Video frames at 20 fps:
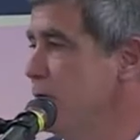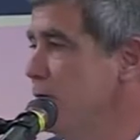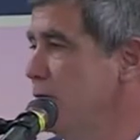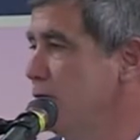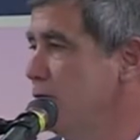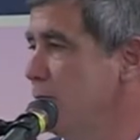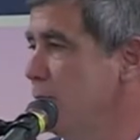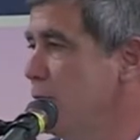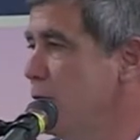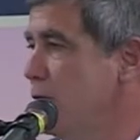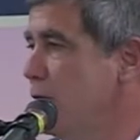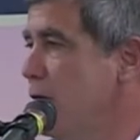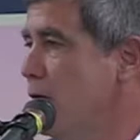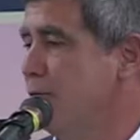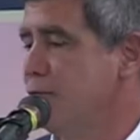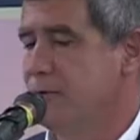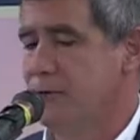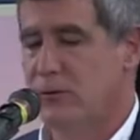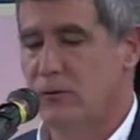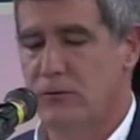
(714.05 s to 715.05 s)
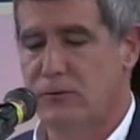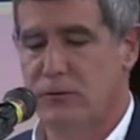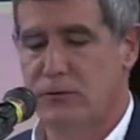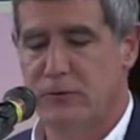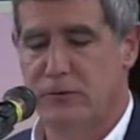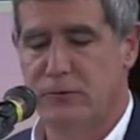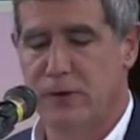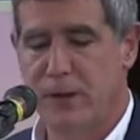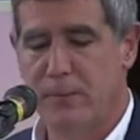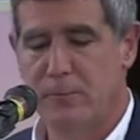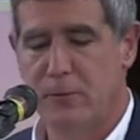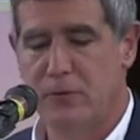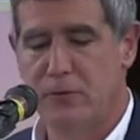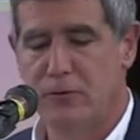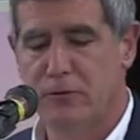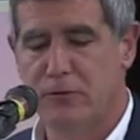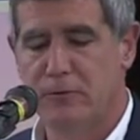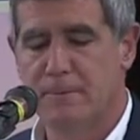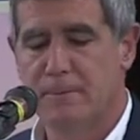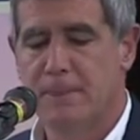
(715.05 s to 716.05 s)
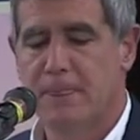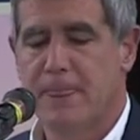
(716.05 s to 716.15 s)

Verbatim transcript: He ends up going off to the University of Naples.